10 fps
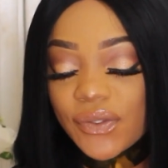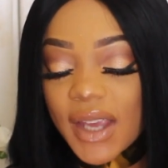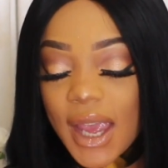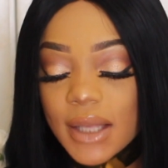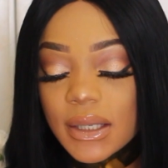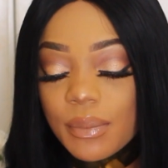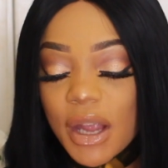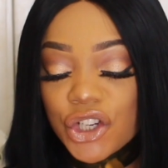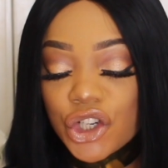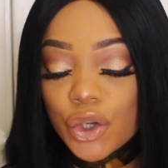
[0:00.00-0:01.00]
forget to
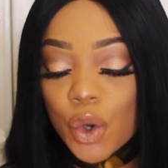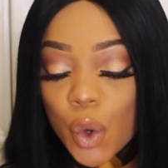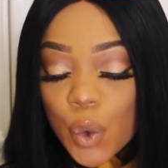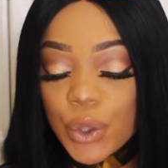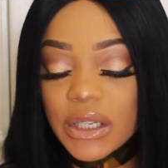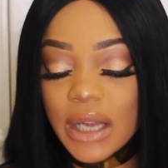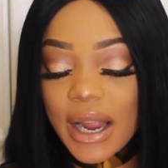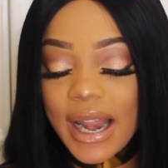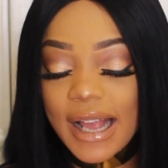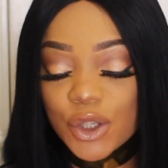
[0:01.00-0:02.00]
mention whose
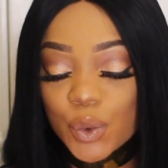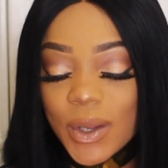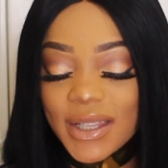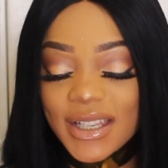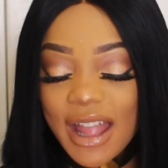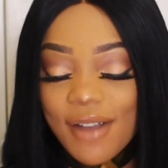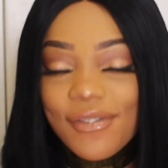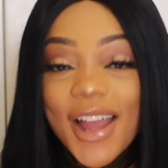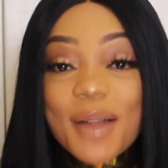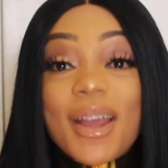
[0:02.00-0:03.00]
side has twins in their
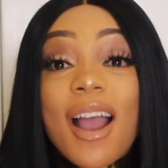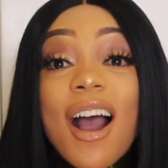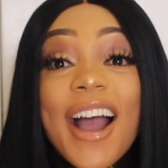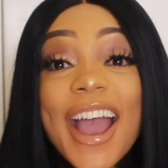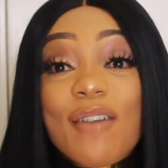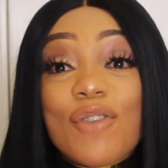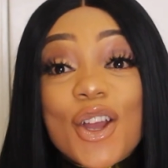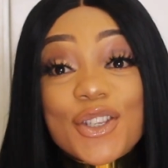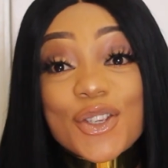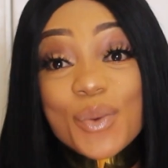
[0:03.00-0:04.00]
family. I have
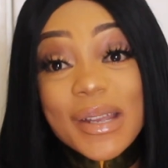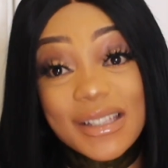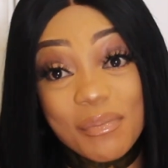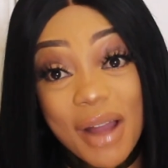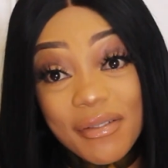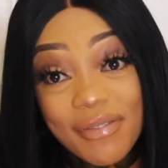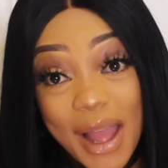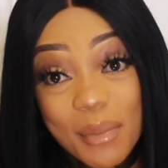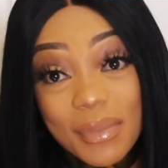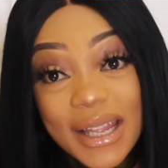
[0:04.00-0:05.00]
loads of twins in my
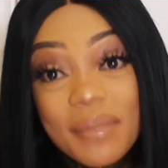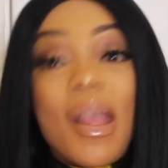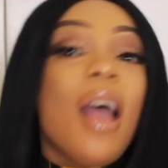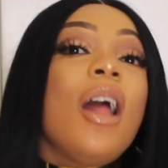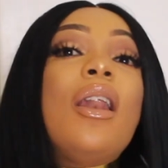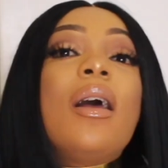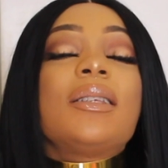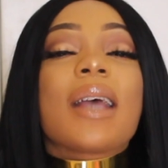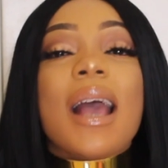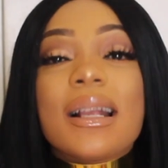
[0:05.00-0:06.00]
family,
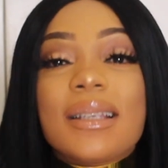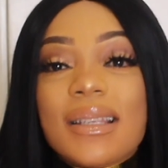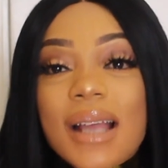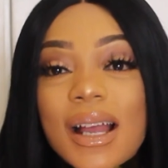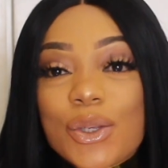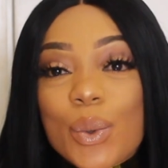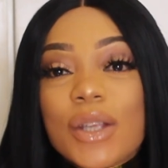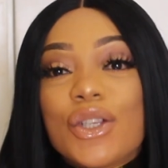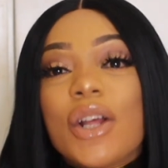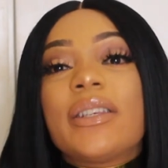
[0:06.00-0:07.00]
loads of cousins that are
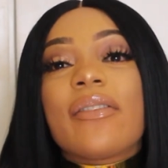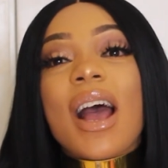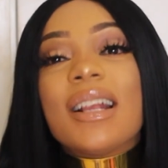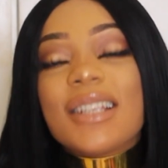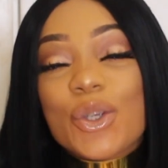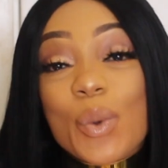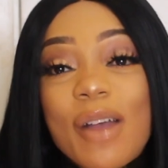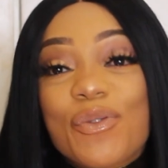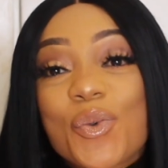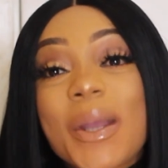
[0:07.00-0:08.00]
twins, loads of cousins who
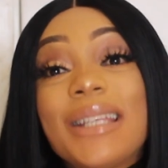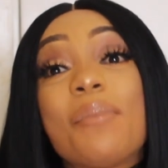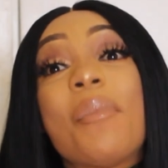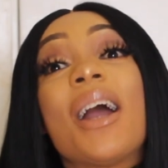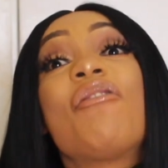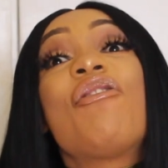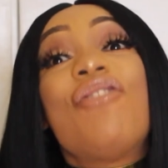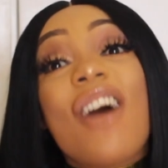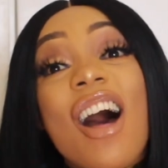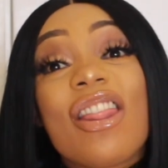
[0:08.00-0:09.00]
have twins. My
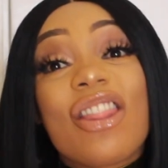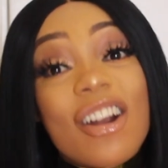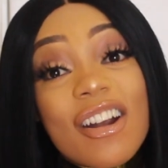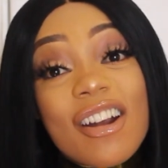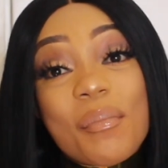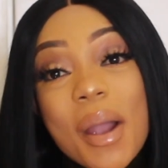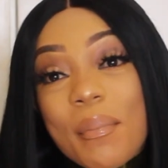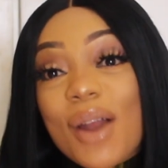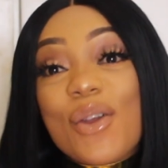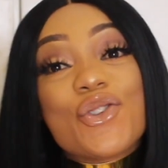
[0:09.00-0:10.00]
father, my
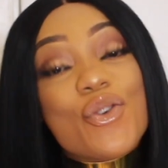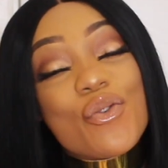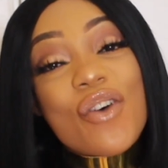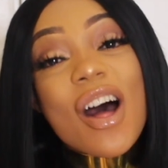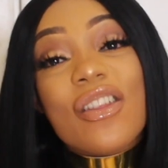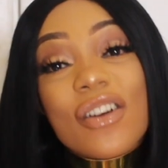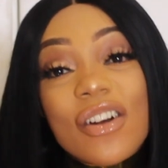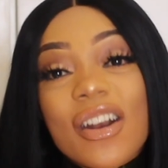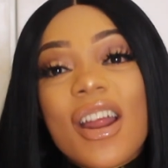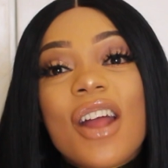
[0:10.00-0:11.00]
biological
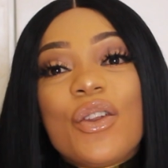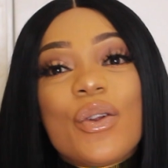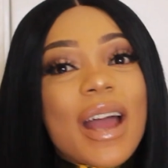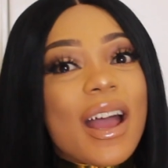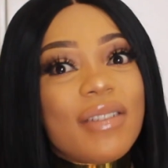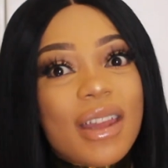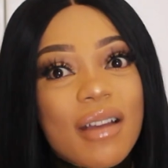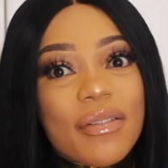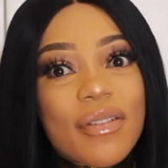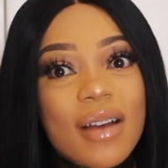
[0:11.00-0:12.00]
father, not that I have any
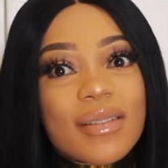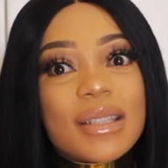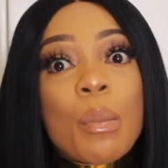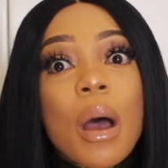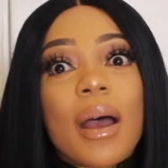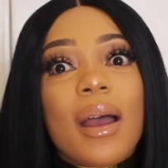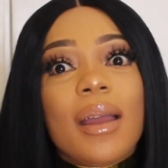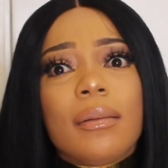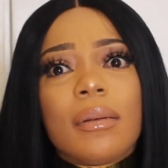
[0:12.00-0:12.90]
other fathers, but